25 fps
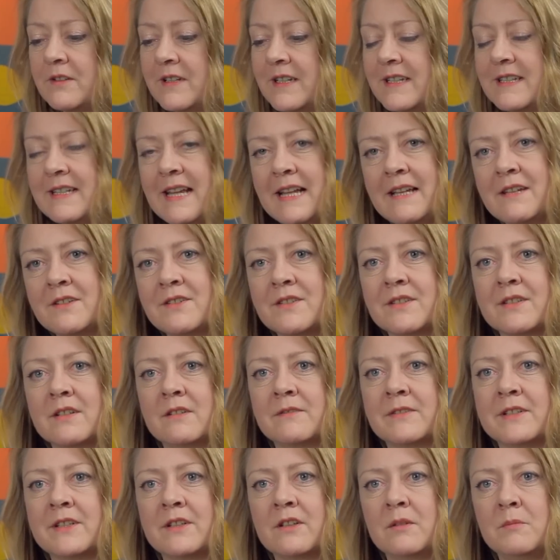an intelligence
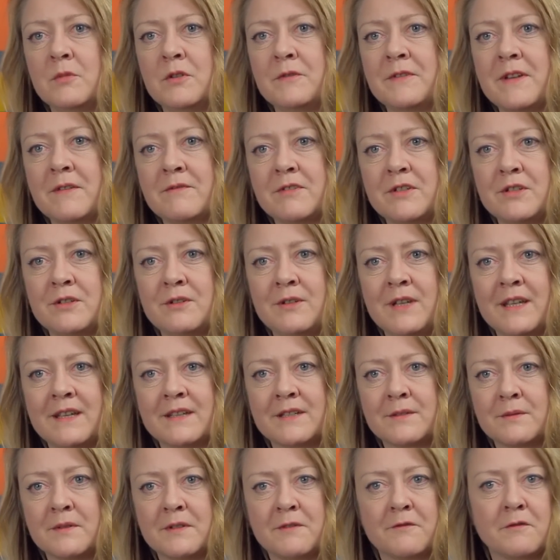officer, you're moved every 2
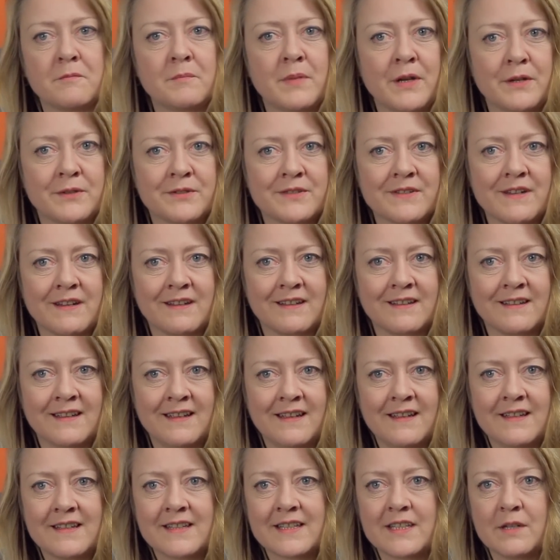years to a different posting.
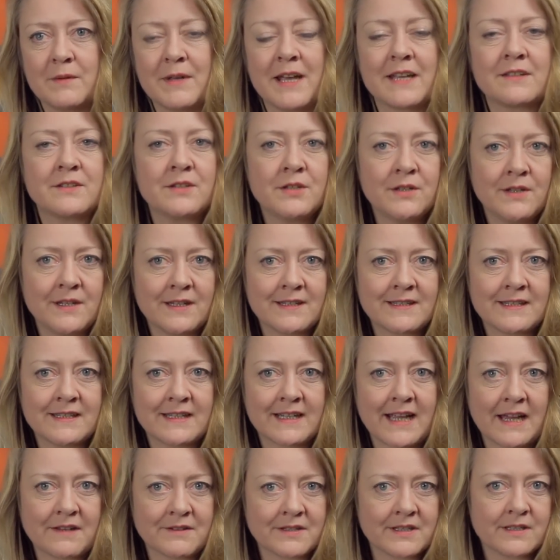So we had 2 years in the
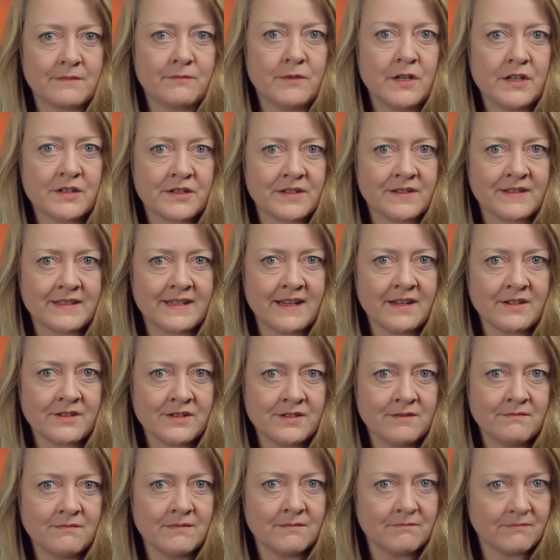counter-subversion
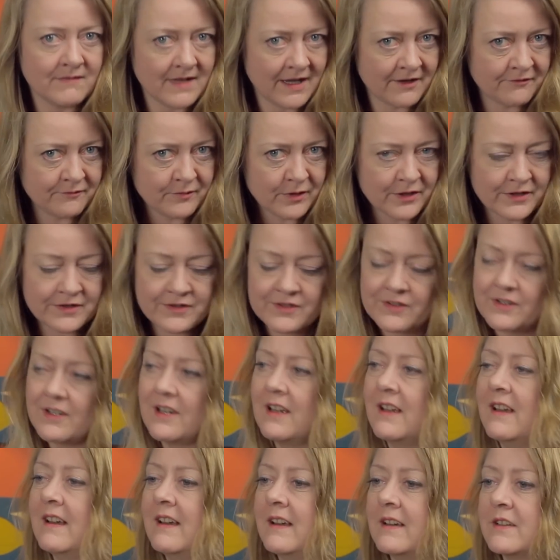section, F branch,
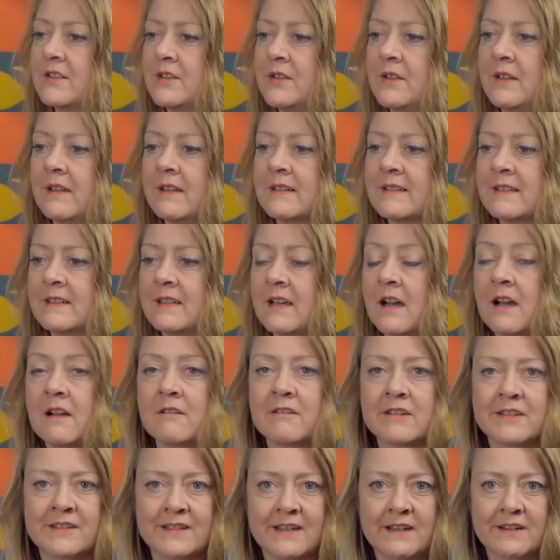2 years in the
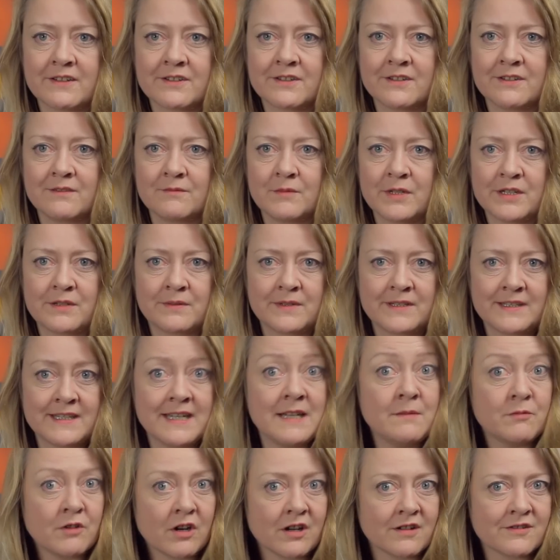Irish section, which was
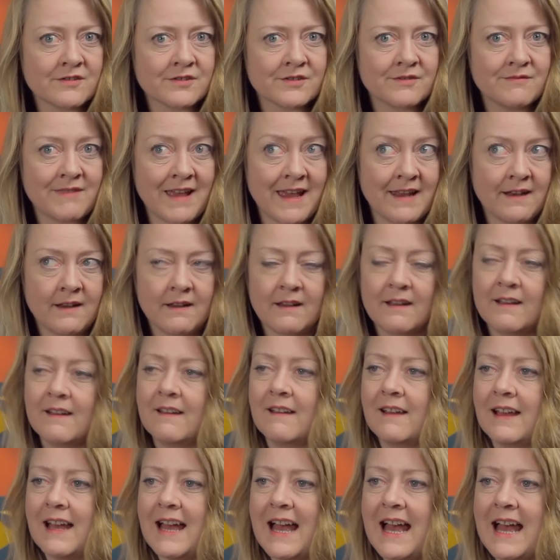T branch then,
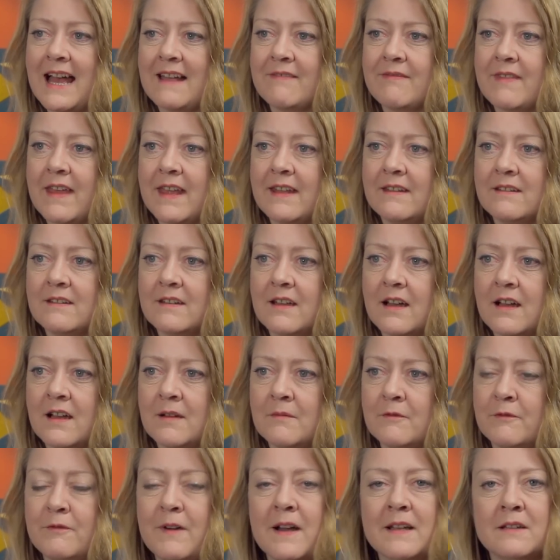and
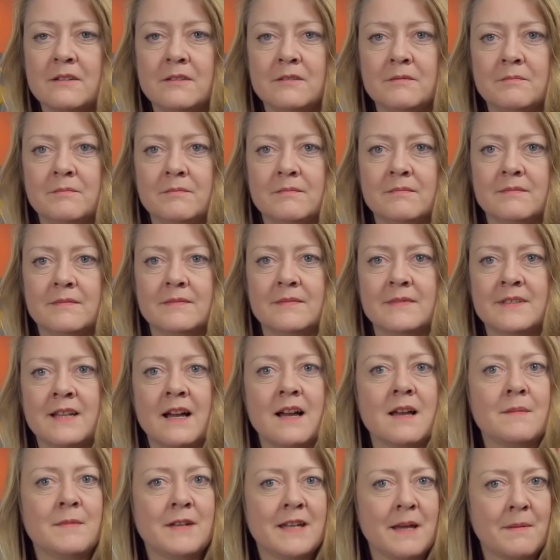then final
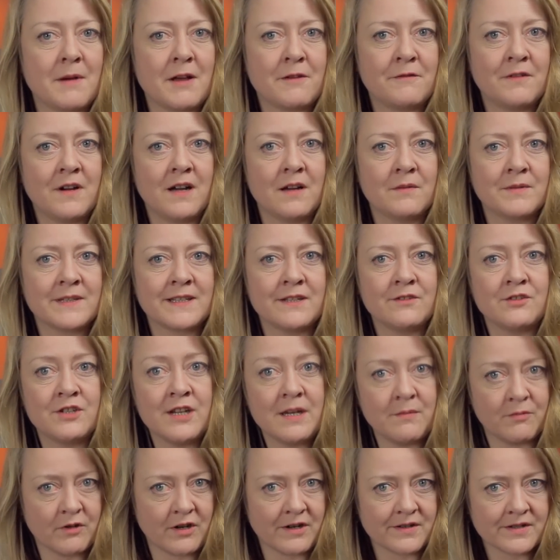time in MI5 was in
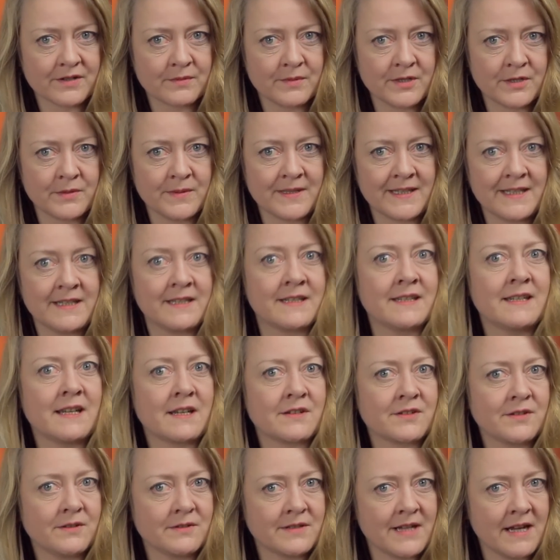G branch, which was
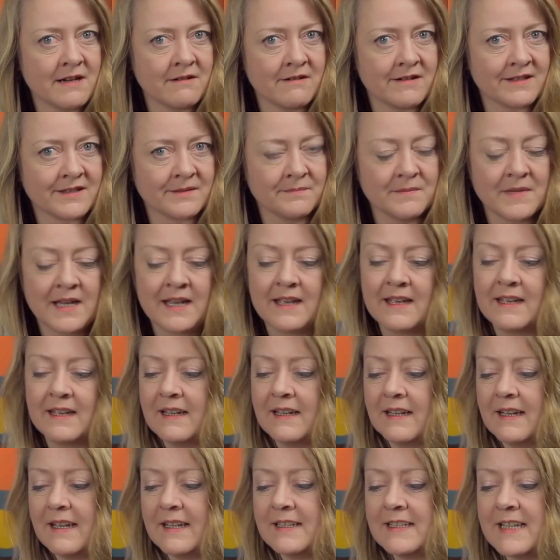international terrorism.
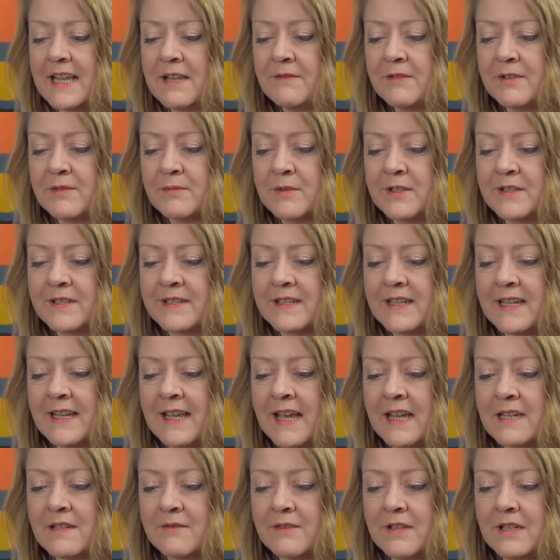And David was the
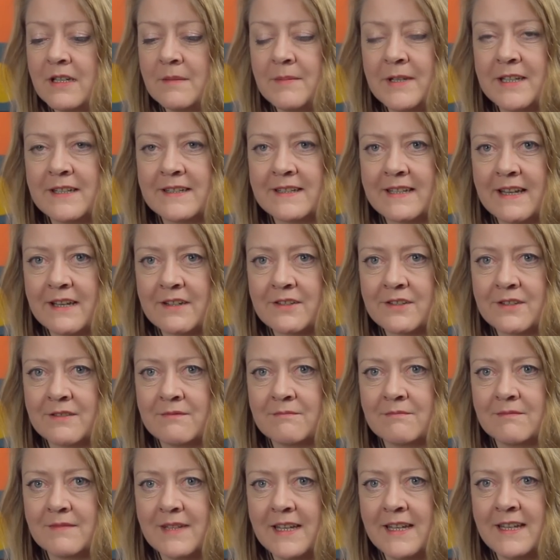head of the Libyan
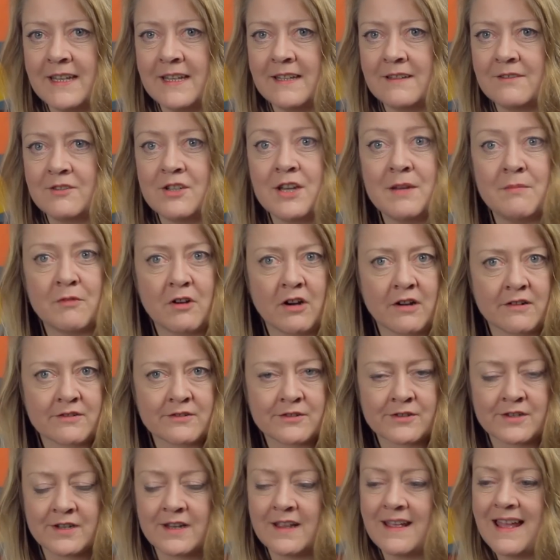section in G
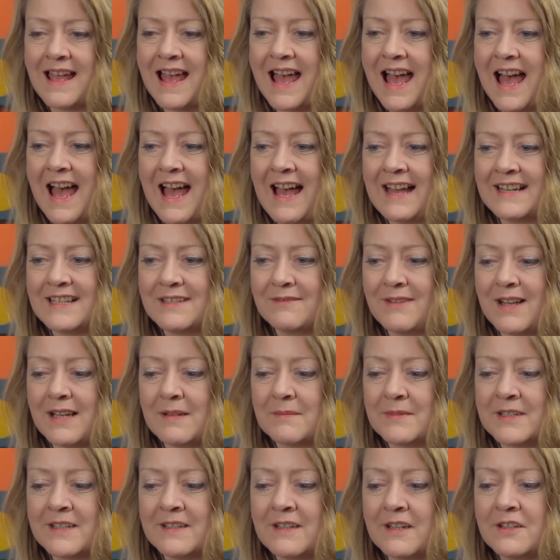branch and
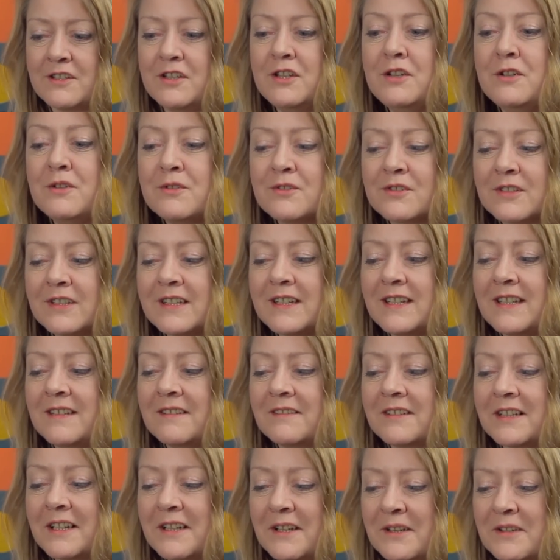developed an unusually
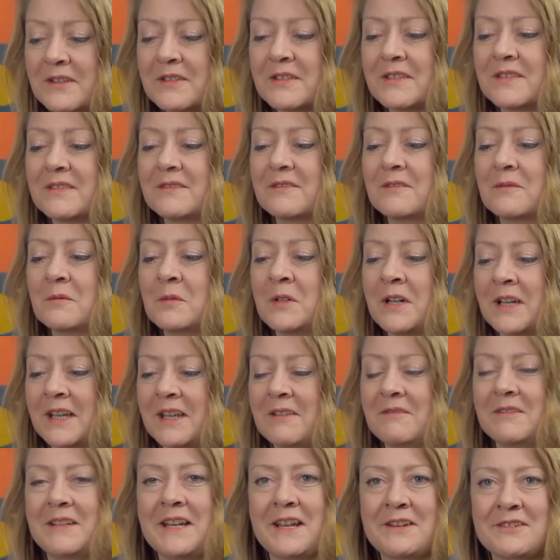close
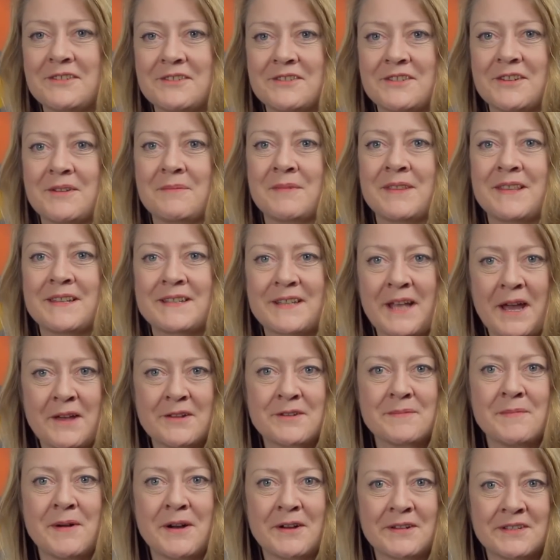working relationship with his
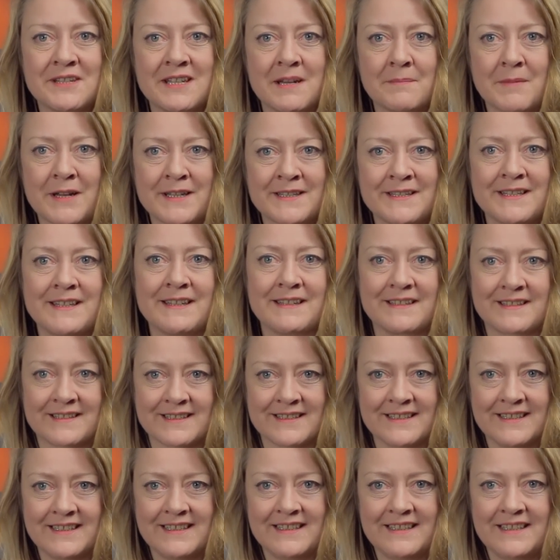counterpart in MI6.
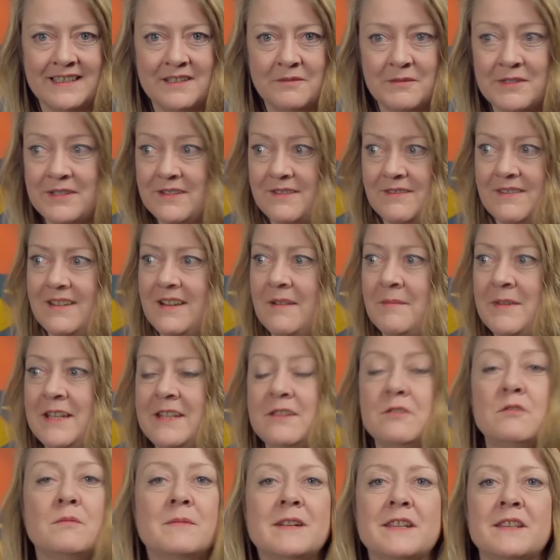Which, I mean,
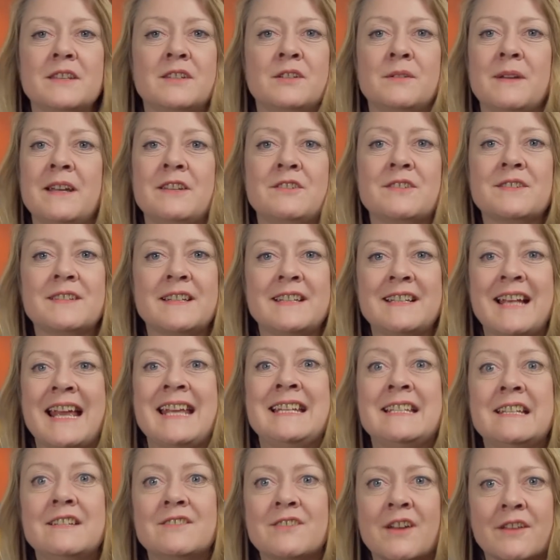normally the 2 agencies
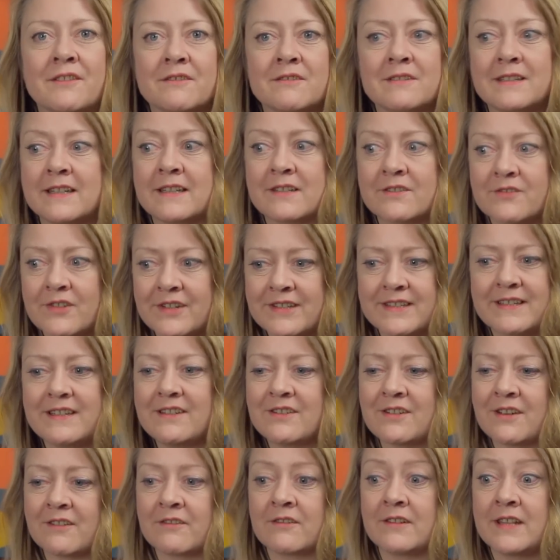hate each other and distrust
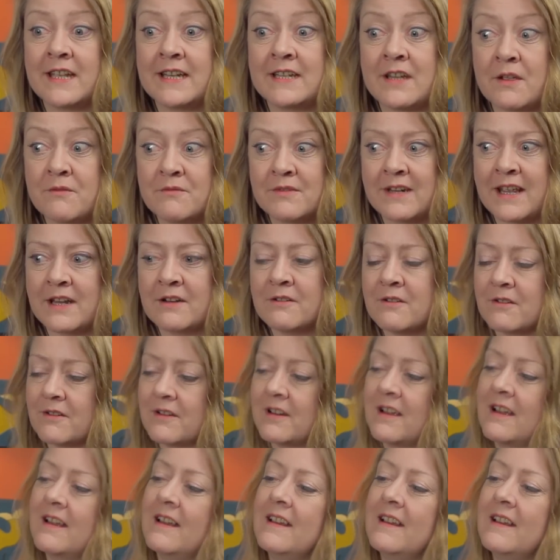each other and they don't get on.